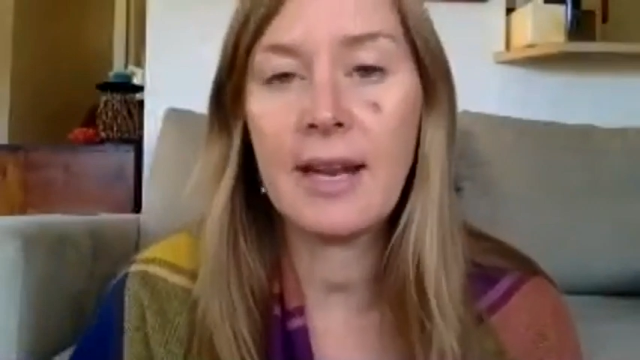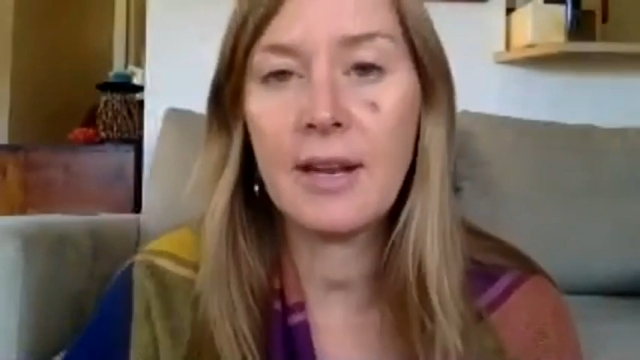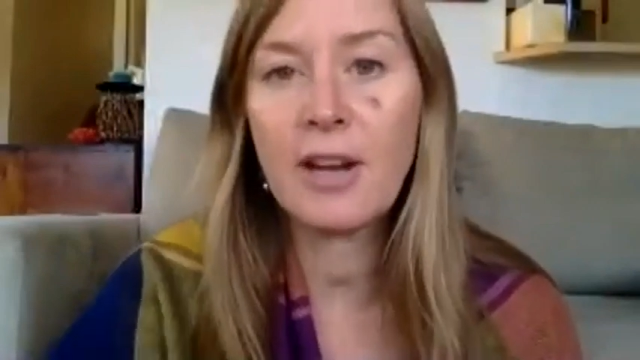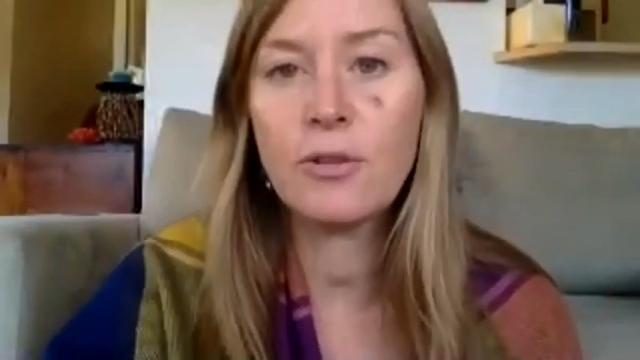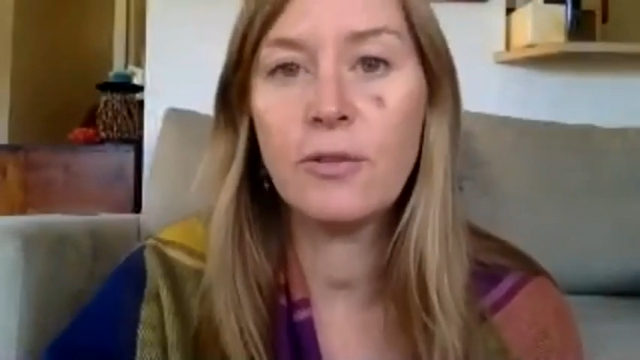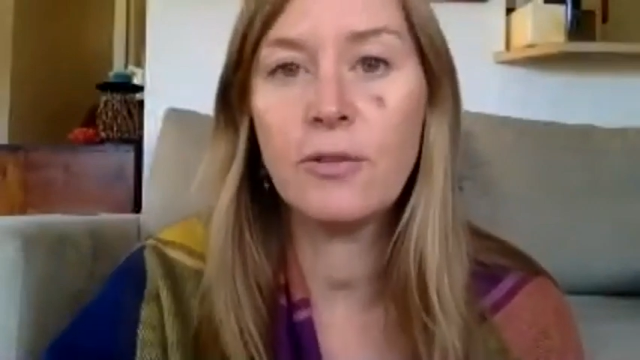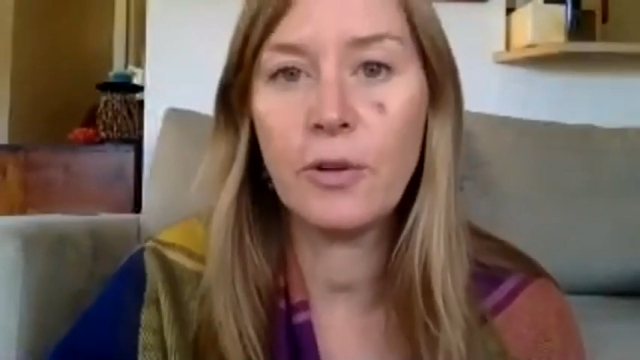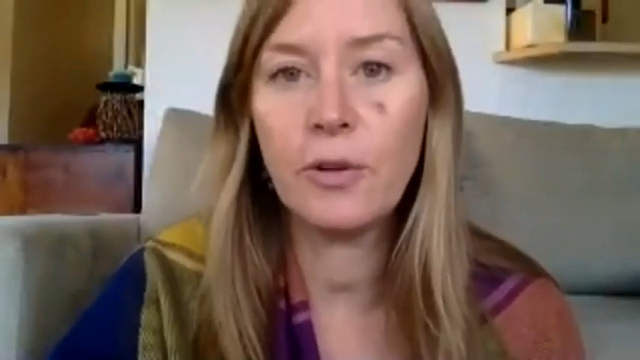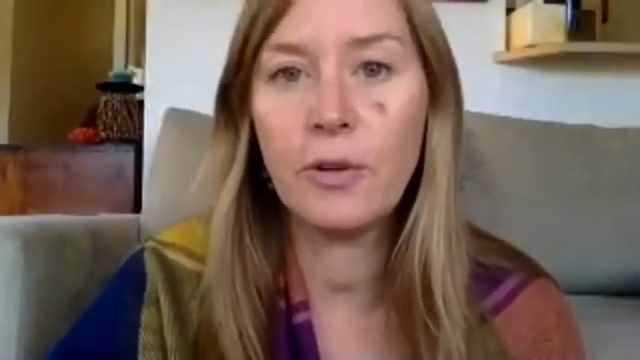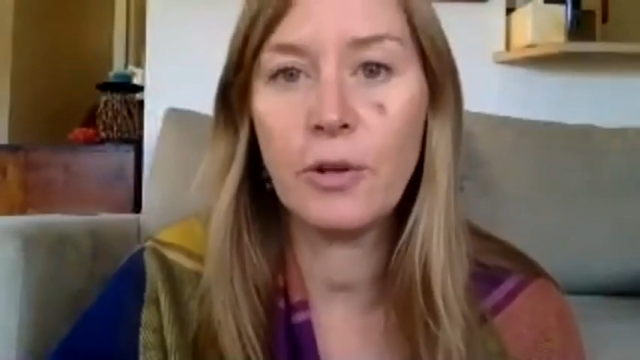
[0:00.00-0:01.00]
in natural
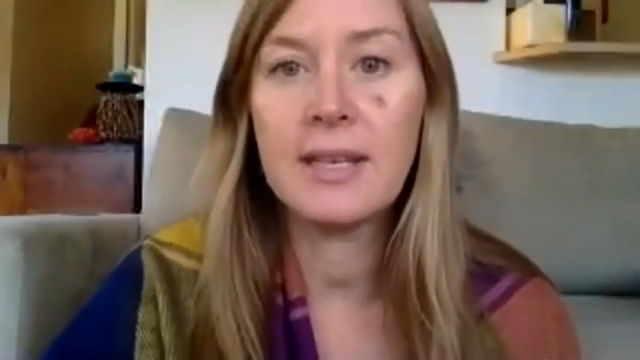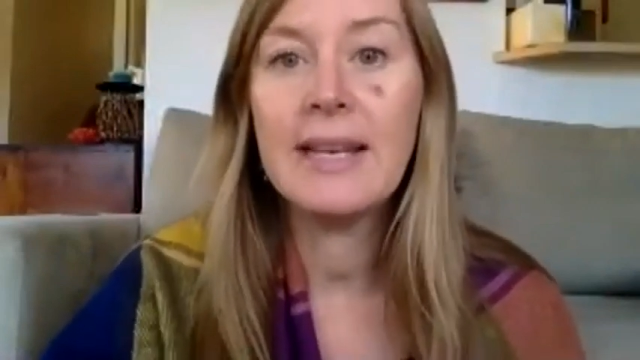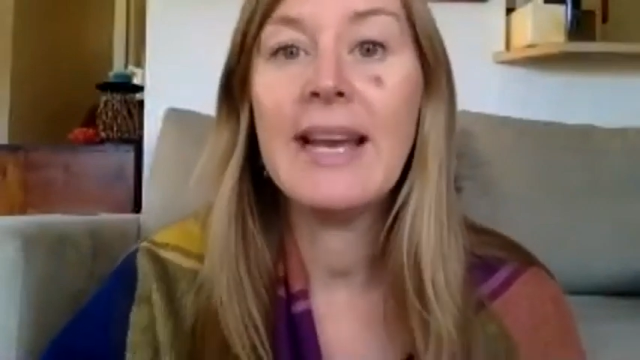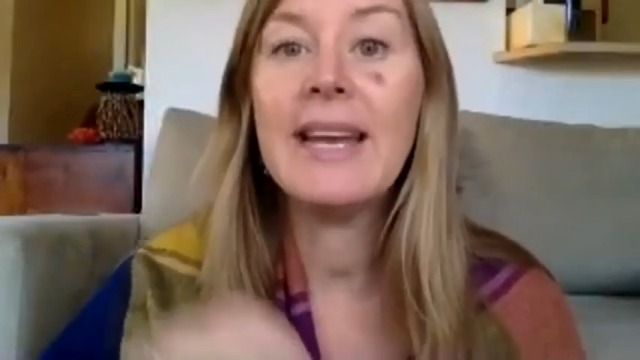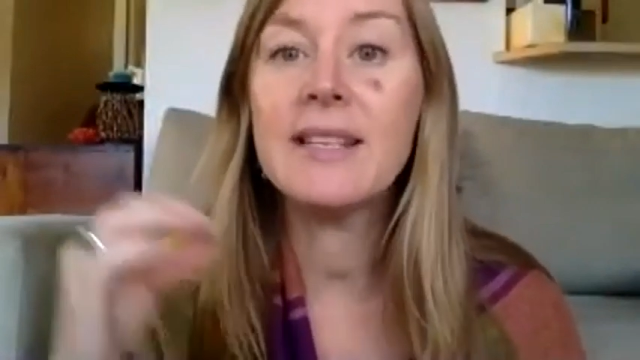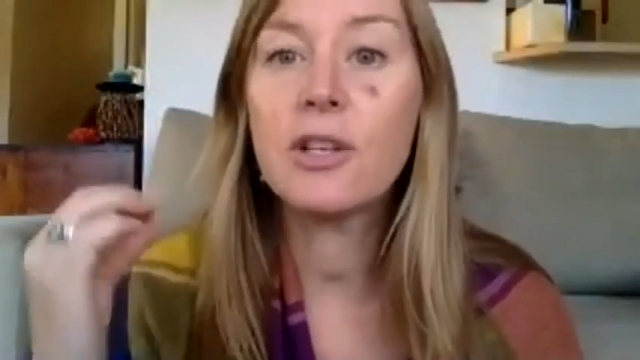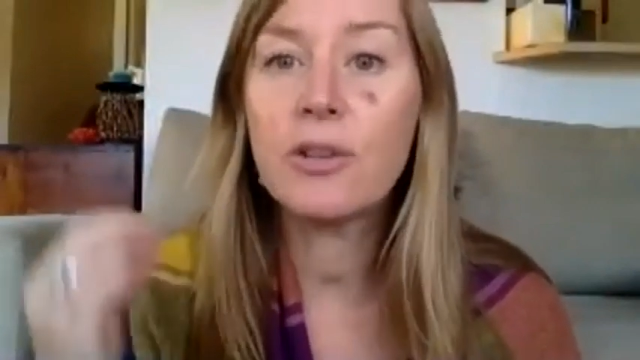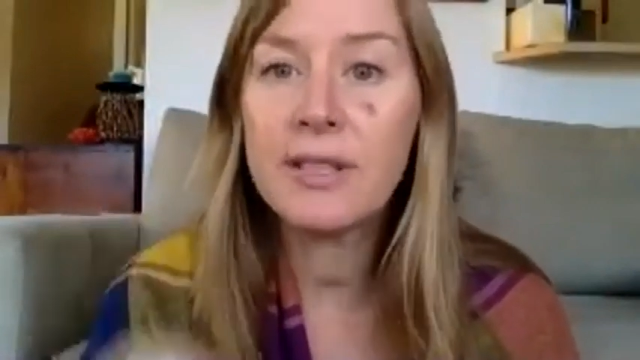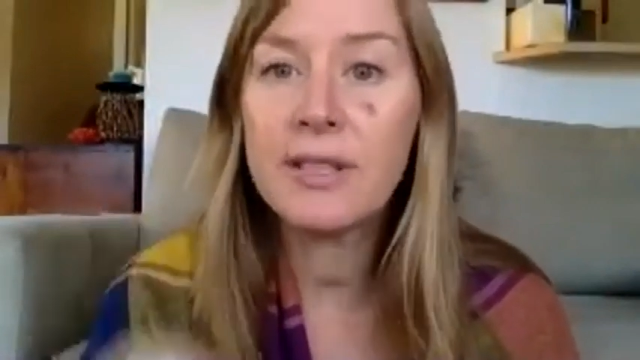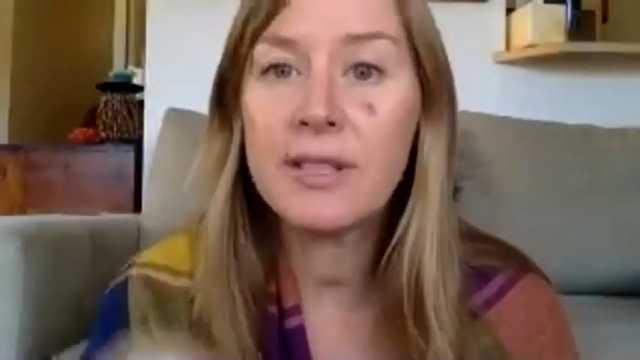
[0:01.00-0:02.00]
foods. It is
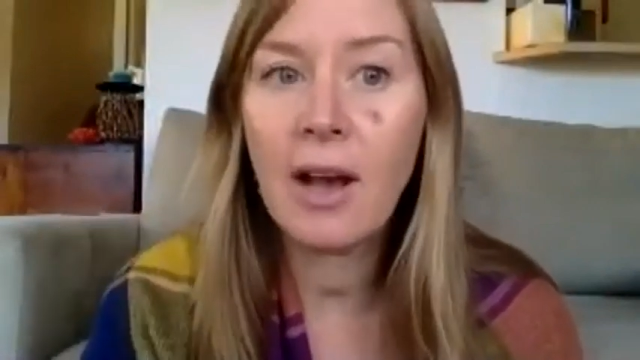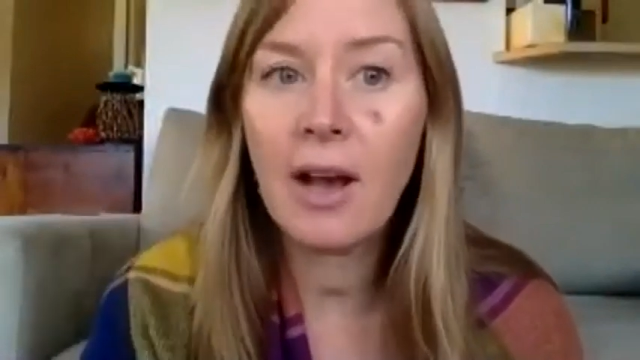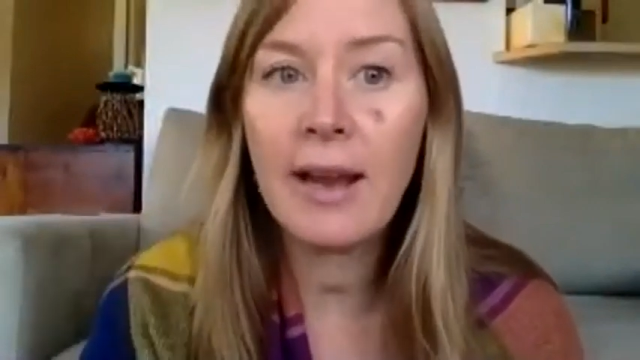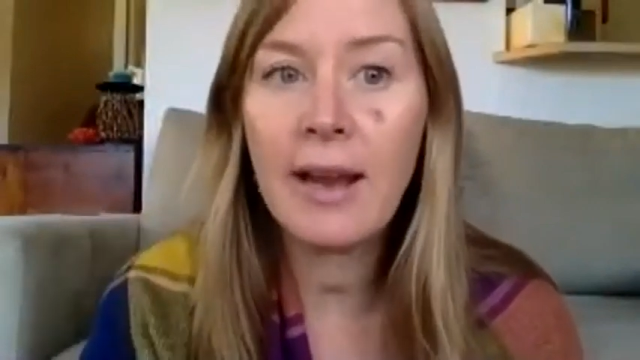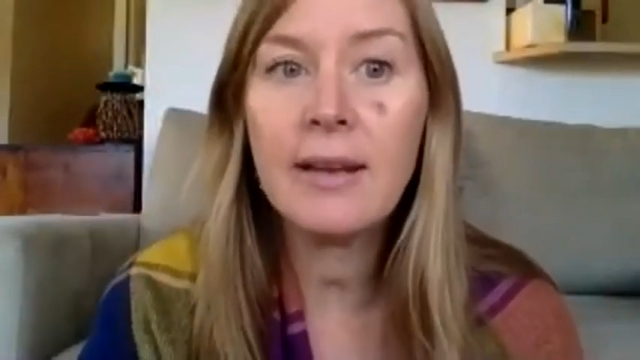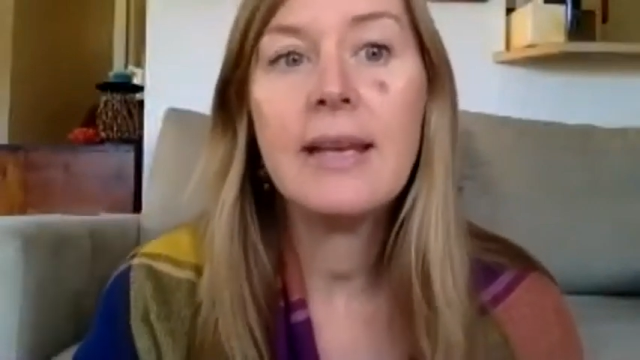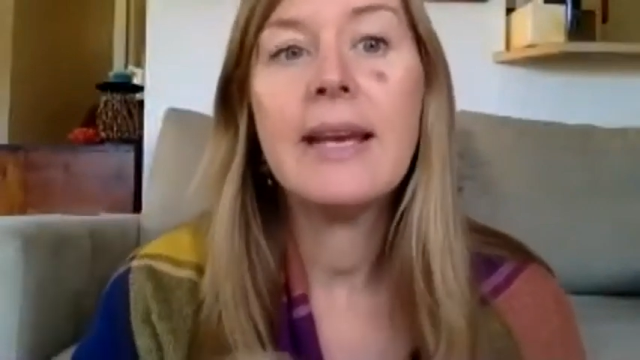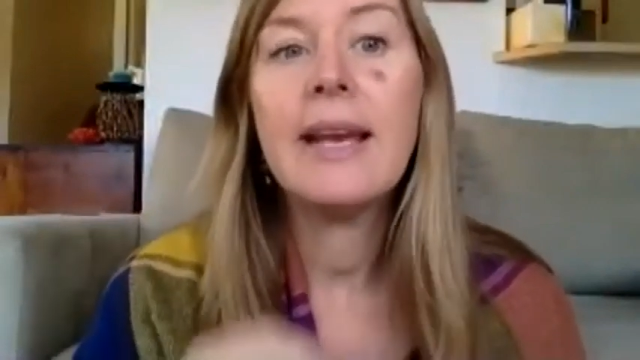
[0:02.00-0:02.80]
crystalline.